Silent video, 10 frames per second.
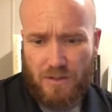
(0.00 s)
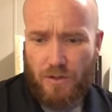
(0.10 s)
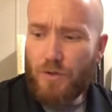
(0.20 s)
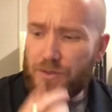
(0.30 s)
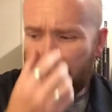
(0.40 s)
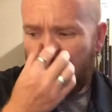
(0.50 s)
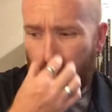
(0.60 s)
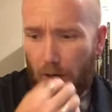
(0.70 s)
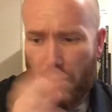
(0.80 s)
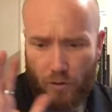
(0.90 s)
You'll see
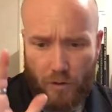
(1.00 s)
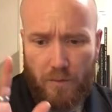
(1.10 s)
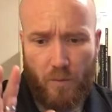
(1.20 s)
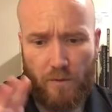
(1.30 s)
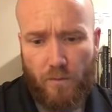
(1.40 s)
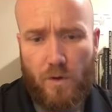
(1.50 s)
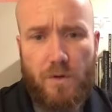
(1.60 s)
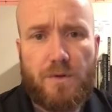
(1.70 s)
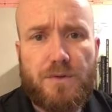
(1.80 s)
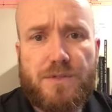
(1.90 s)
when I'll crimp one for you,
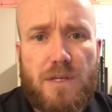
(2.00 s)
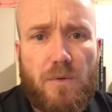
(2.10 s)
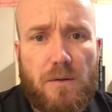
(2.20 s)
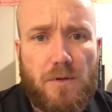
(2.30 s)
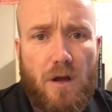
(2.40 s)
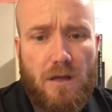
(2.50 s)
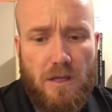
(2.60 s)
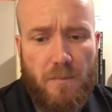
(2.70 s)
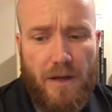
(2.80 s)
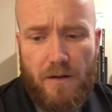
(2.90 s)
and you'll see what I'm talking
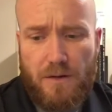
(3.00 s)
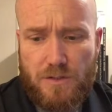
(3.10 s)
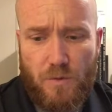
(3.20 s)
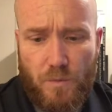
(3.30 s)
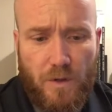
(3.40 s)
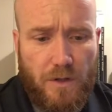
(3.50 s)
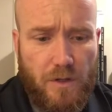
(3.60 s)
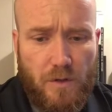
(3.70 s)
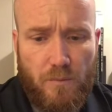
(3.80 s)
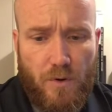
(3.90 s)
about. It's a really
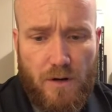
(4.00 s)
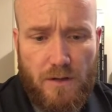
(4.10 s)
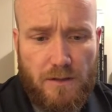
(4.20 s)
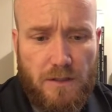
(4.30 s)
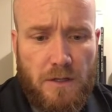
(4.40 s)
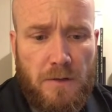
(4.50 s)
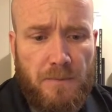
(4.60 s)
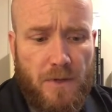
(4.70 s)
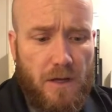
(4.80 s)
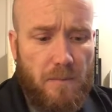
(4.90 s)
good product.
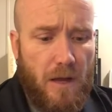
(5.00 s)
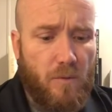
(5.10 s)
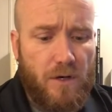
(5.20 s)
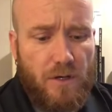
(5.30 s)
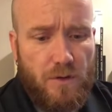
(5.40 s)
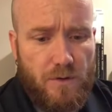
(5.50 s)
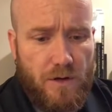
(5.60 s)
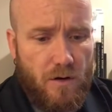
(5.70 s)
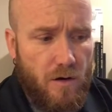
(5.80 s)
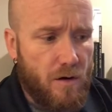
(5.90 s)
I want to tell you
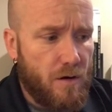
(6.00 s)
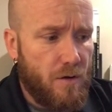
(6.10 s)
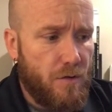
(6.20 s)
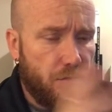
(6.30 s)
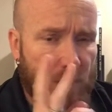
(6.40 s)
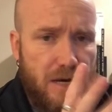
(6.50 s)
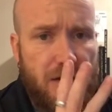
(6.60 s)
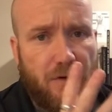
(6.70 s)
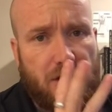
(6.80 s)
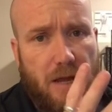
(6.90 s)
there are 3
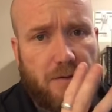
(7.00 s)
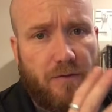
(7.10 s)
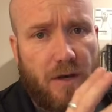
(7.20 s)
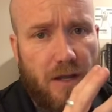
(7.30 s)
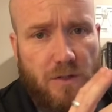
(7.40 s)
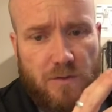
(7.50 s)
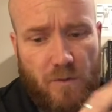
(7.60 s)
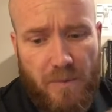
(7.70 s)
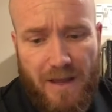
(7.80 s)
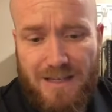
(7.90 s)
different types of connectors for
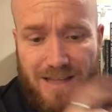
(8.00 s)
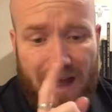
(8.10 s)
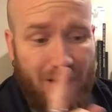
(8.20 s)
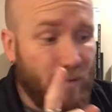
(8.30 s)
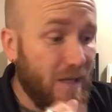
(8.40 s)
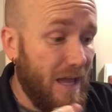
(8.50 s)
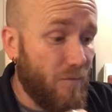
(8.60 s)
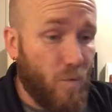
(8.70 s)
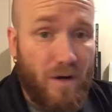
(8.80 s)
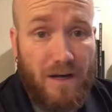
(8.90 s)
PEX. I only
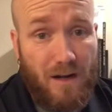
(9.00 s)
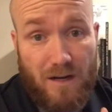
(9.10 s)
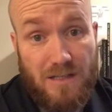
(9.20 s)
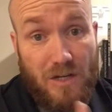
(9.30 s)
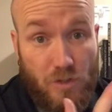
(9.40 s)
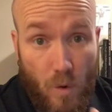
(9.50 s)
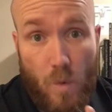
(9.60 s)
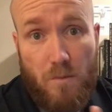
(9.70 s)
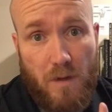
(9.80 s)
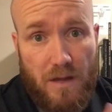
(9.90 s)
have one here because I
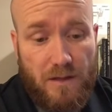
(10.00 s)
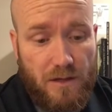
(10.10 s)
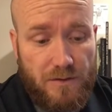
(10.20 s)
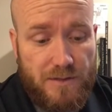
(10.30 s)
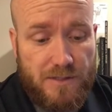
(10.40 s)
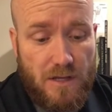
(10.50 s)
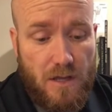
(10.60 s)
don't buy the others.